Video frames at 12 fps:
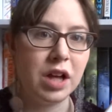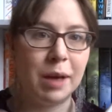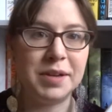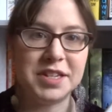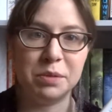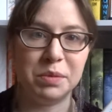
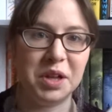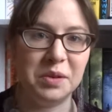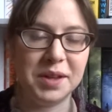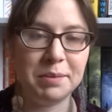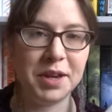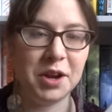Comment down below
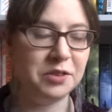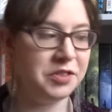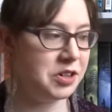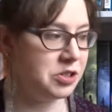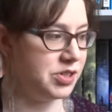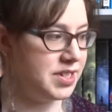and let me know if
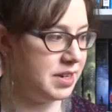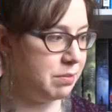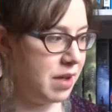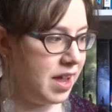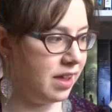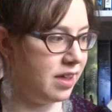you're interested in
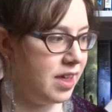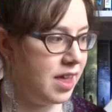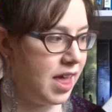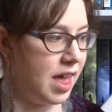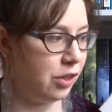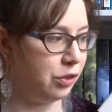my
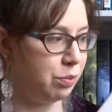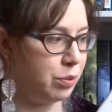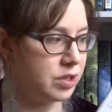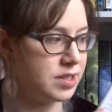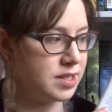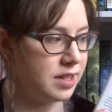health
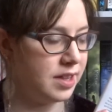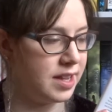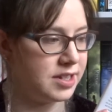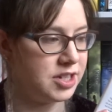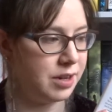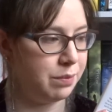books
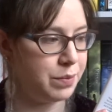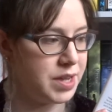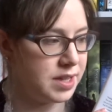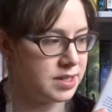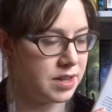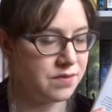collection
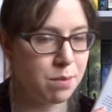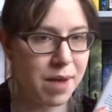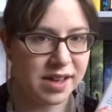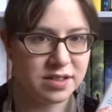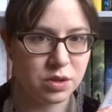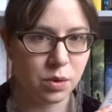because I've
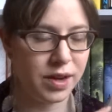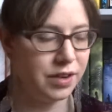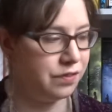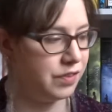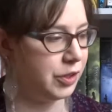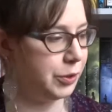amassed quite
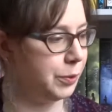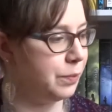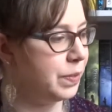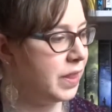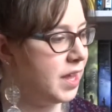a few.